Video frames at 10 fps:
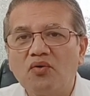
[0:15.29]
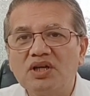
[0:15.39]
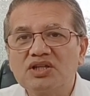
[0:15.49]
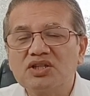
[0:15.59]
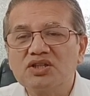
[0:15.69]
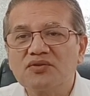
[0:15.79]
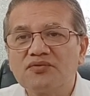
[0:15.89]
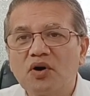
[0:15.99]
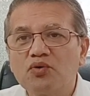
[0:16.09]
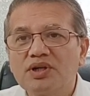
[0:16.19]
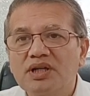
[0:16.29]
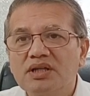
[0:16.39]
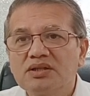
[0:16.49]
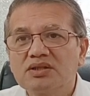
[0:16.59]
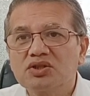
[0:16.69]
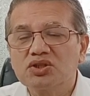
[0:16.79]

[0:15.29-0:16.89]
which is the foundation